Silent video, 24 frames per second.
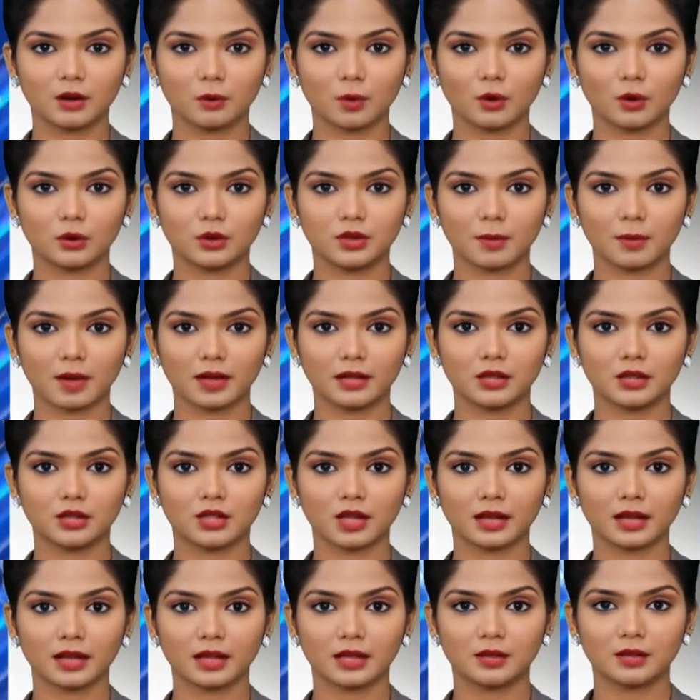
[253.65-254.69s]
Posts by the
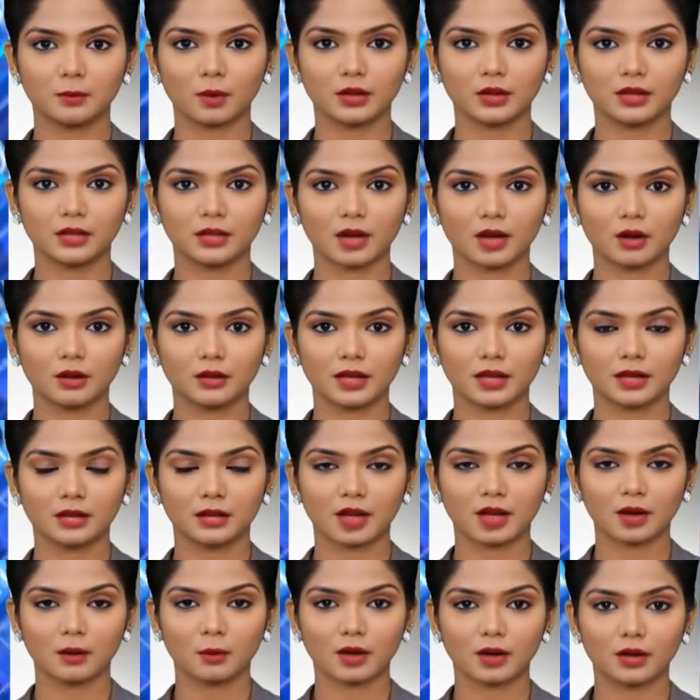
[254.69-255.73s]
Chinese pointed out that
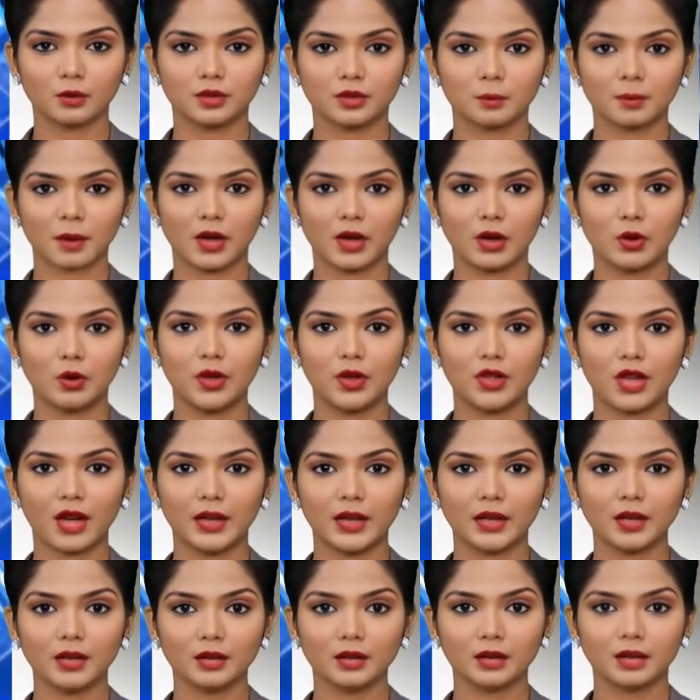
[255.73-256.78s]
Taiwan was part of
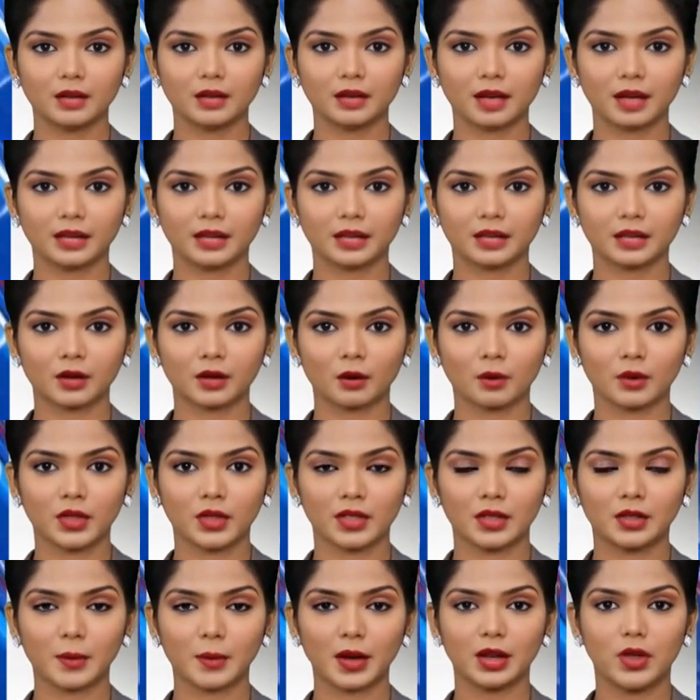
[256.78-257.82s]
China and India was
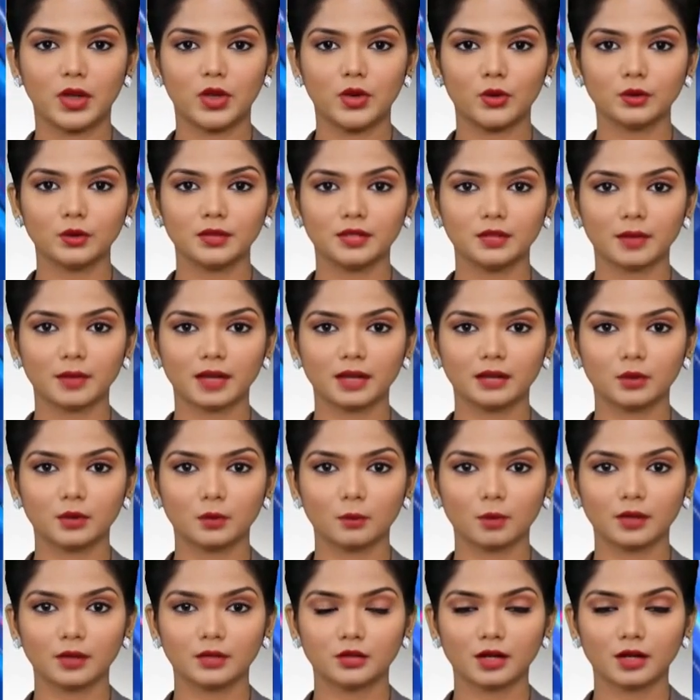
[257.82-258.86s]
expected to respect the
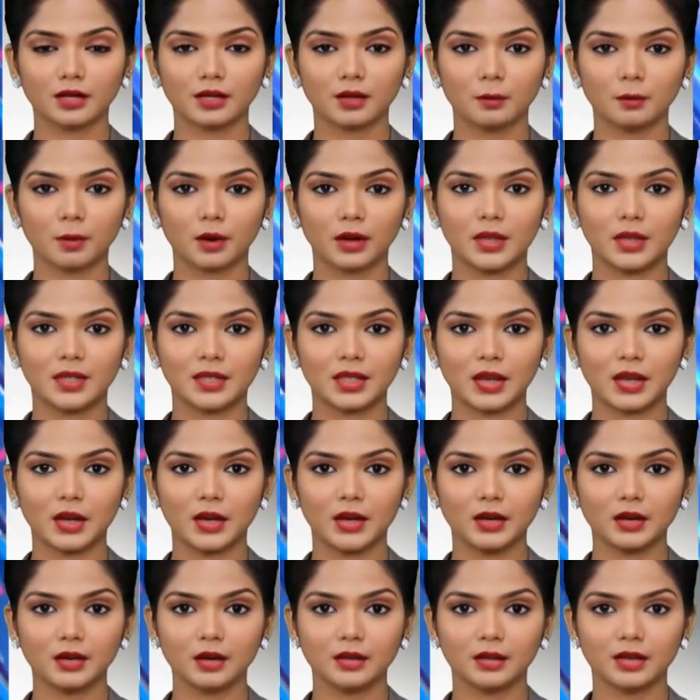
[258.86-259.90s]
One China policy.
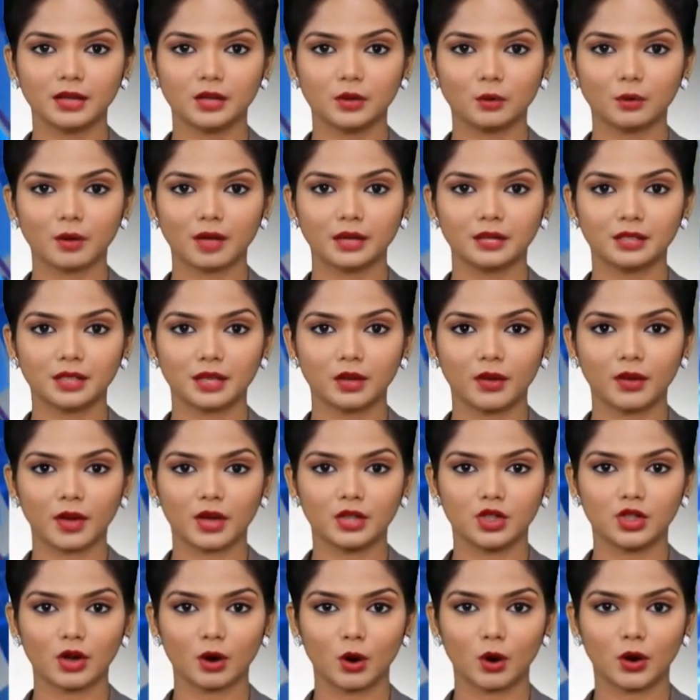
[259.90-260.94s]
The US and Russia